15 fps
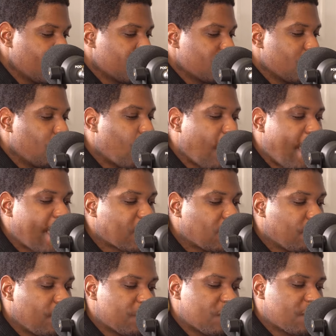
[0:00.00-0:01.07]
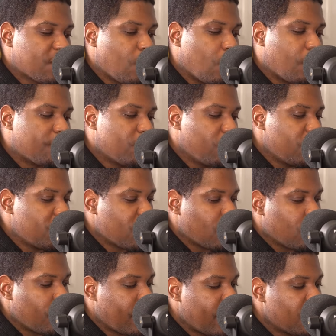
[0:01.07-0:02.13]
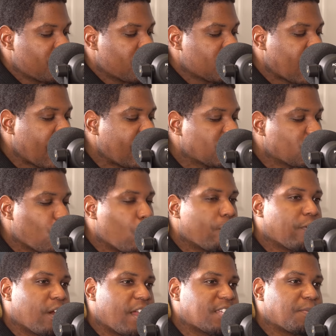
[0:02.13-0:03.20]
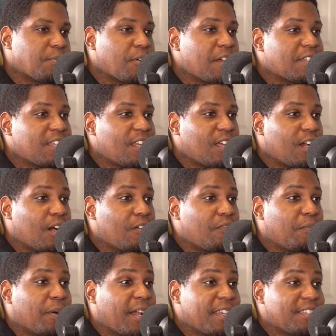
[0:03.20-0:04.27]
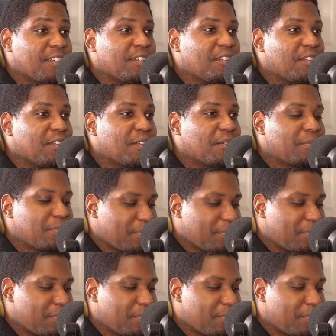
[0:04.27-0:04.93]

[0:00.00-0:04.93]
So Activision's Call of Duty general manager takes over as president of Blizzard.